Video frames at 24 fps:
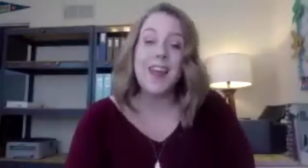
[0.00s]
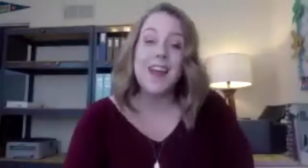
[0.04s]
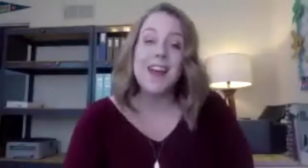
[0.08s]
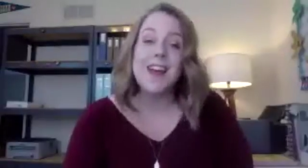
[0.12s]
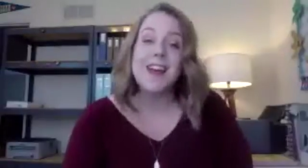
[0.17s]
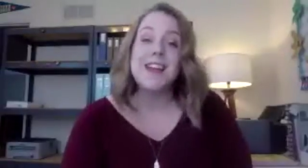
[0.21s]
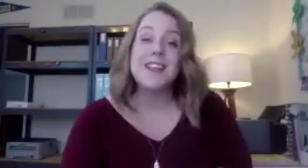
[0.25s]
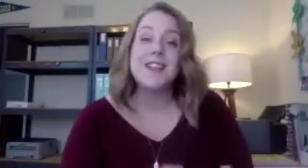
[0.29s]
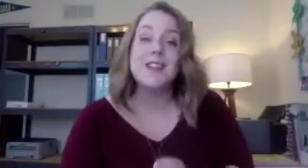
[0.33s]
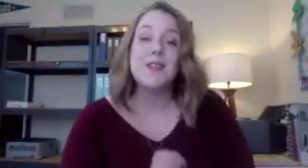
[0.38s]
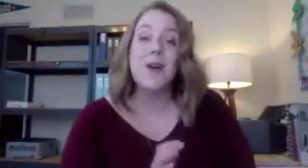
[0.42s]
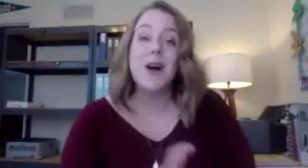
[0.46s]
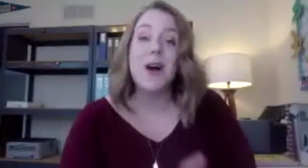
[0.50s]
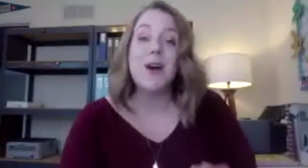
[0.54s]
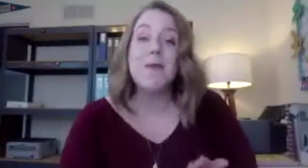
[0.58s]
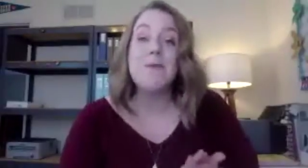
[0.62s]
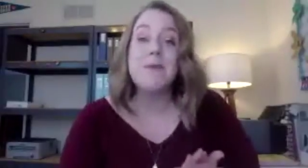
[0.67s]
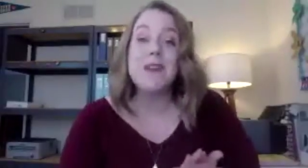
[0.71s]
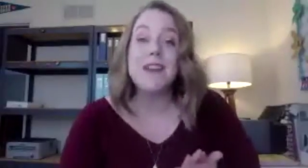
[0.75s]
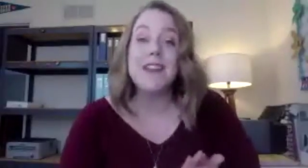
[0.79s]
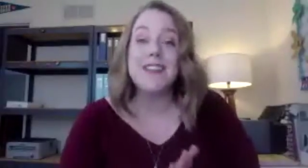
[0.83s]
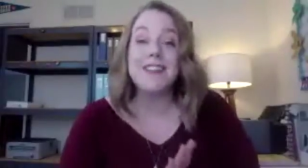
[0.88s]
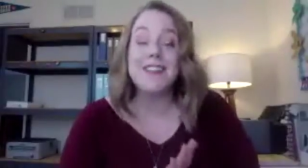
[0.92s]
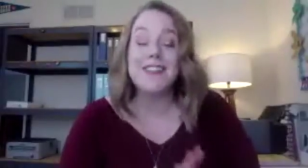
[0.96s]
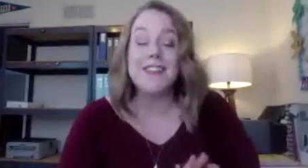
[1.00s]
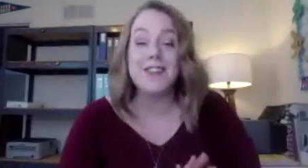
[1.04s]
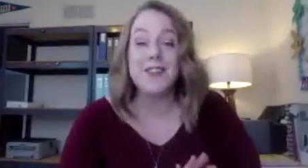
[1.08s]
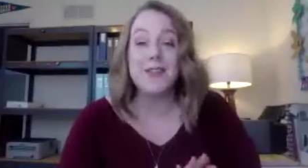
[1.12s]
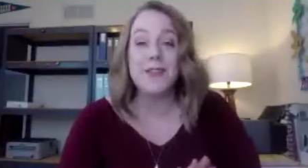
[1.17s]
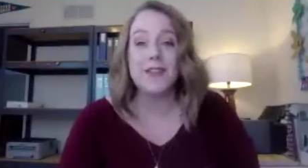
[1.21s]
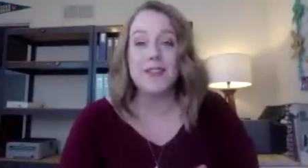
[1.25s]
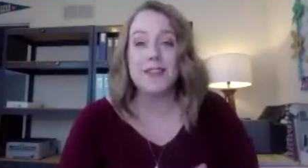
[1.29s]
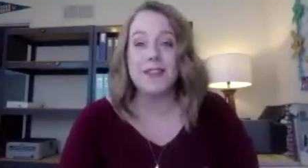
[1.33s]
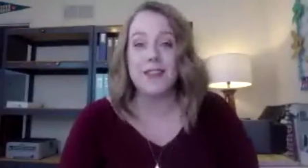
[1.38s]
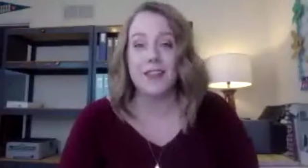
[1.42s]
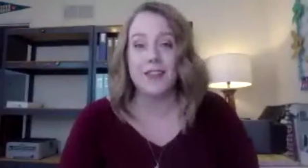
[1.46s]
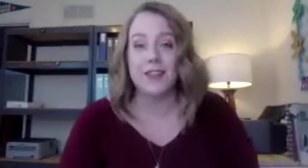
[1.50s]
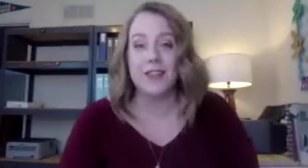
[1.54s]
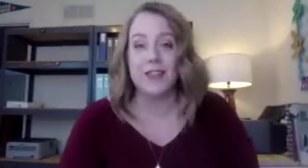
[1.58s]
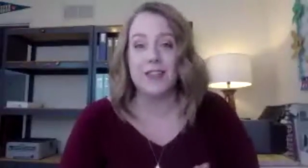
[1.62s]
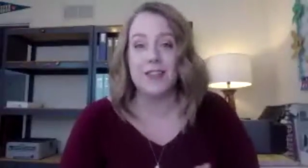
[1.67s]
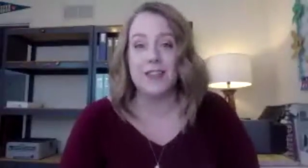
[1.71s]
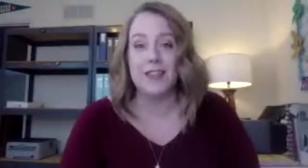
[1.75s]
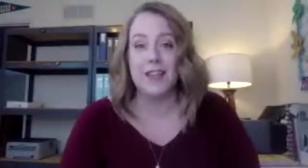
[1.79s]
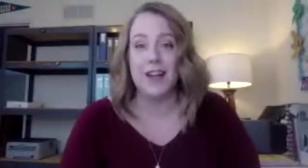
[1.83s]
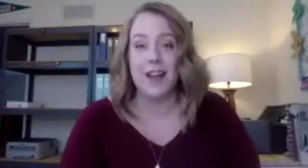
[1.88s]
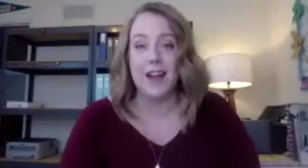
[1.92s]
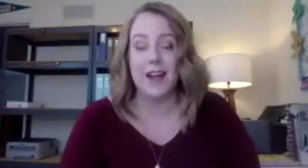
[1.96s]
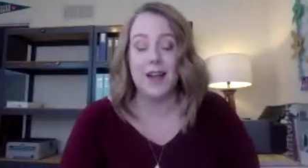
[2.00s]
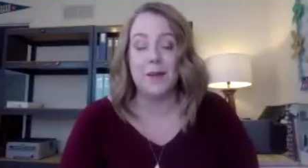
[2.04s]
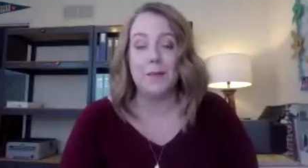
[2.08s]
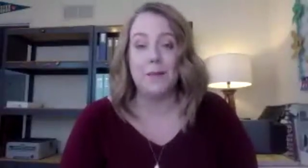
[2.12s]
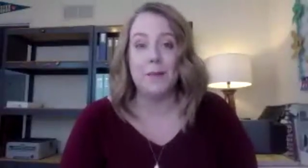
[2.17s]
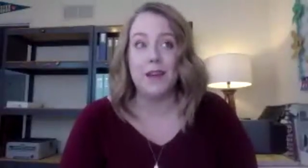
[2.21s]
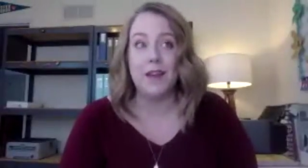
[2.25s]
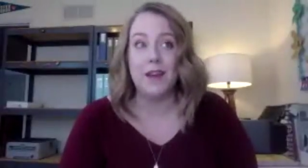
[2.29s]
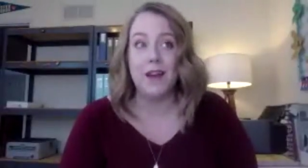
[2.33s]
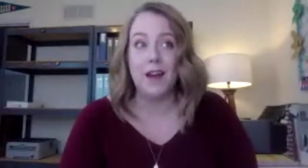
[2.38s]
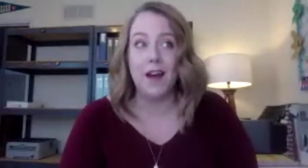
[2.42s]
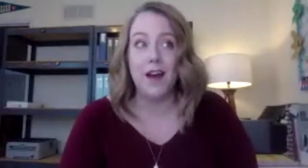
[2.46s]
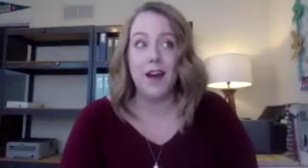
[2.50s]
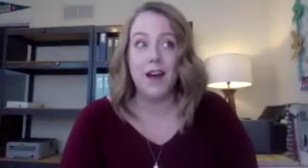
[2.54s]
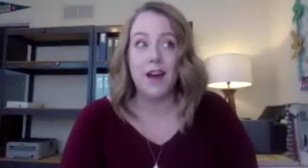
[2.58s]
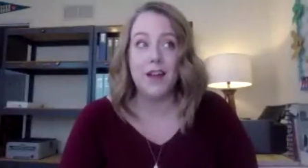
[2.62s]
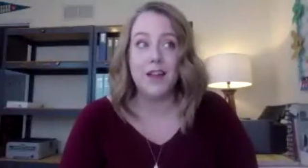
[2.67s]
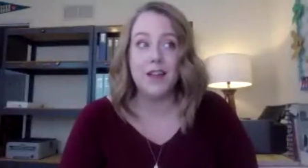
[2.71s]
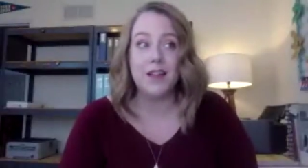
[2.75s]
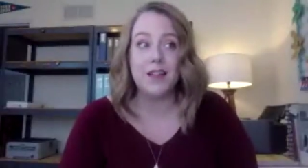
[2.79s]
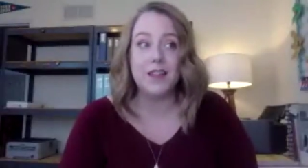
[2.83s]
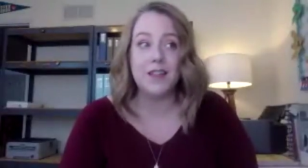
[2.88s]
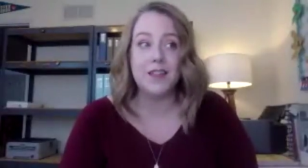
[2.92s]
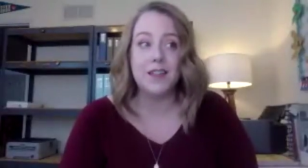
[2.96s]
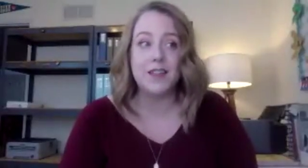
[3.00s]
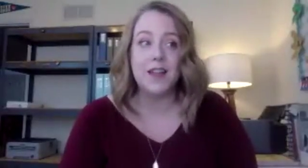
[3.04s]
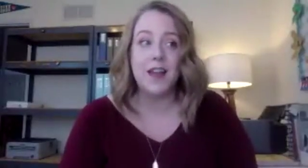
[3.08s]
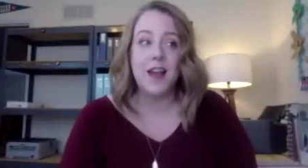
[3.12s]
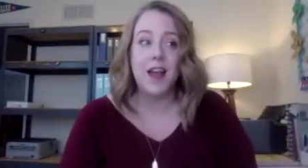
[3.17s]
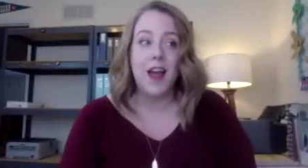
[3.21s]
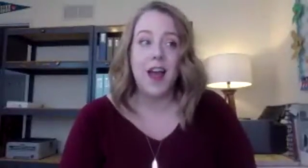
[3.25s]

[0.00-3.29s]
So I wanted to do this session today because